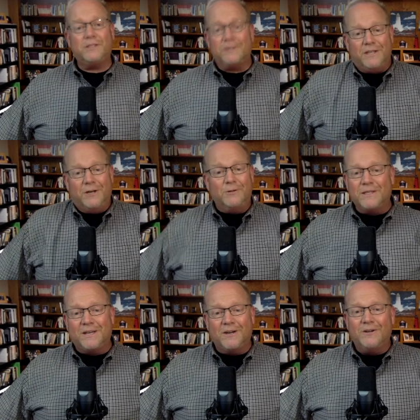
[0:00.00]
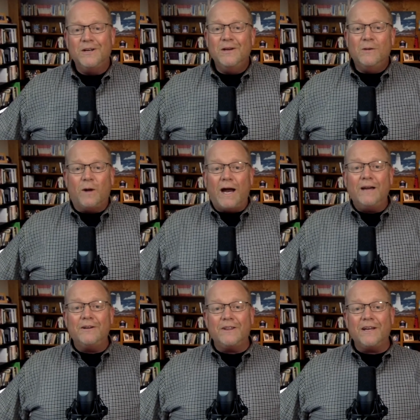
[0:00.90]
You know, we go, why
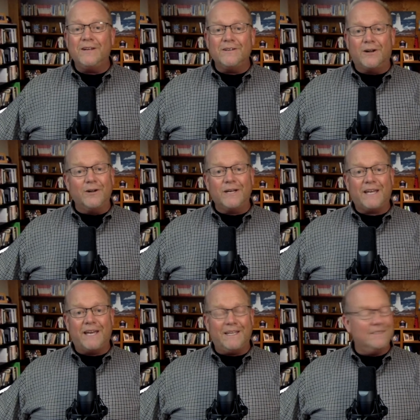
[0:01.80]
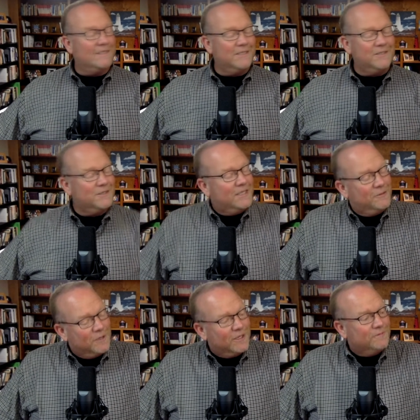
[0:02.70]
are there hurricanes? And you would say,
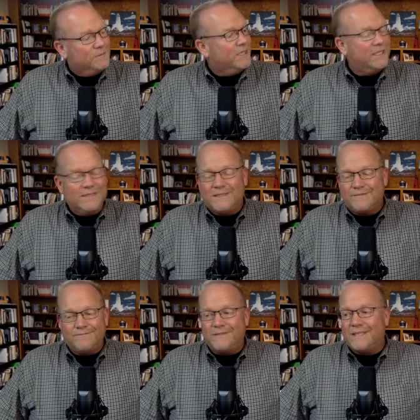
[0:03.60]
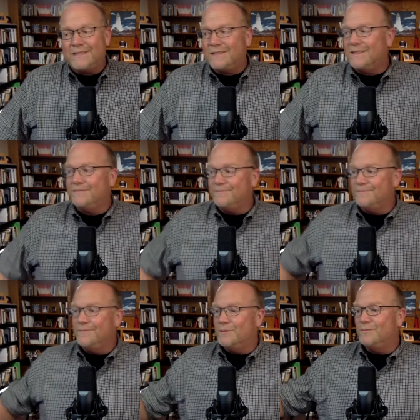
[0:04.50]
well, because that's the
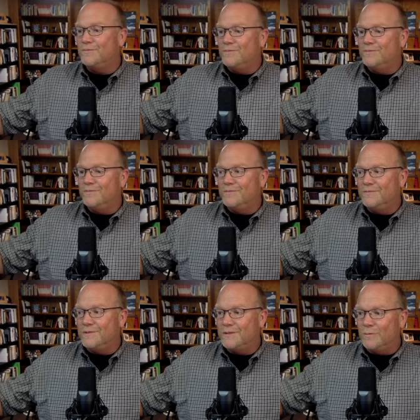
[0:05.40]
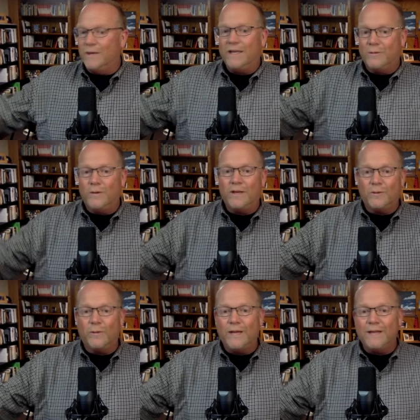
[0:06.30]
the the way the weather
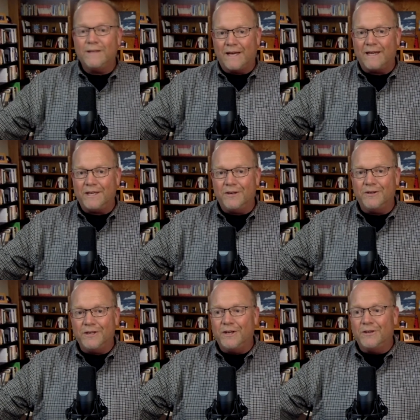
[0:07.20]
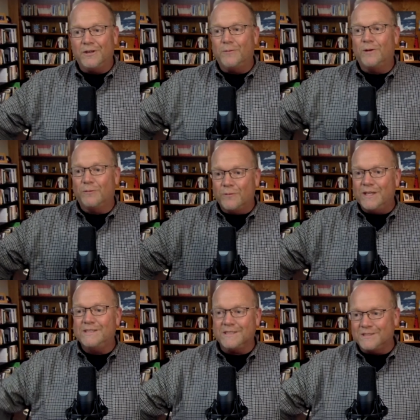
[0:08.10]
went that year. You know, there were
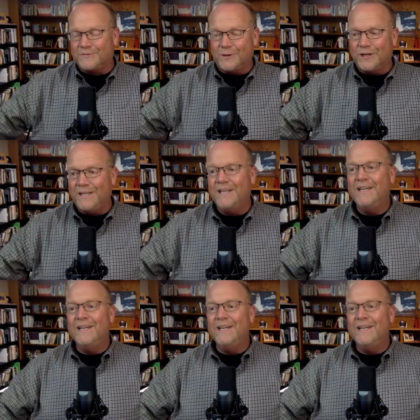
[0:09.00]
reasons for it.